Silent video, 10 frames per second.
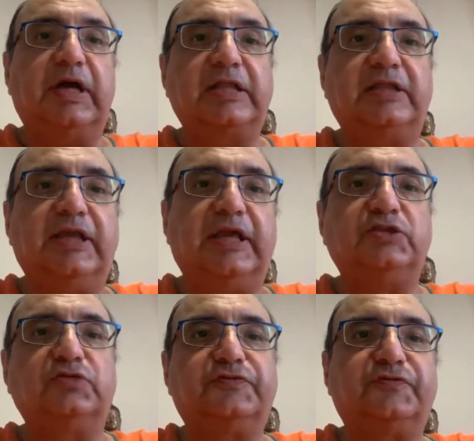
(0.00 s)
at the
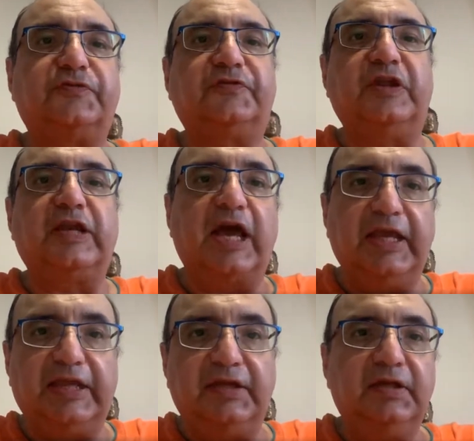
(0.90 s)
age of
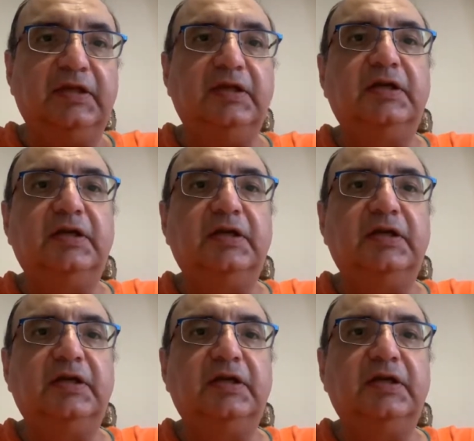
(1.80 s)
59.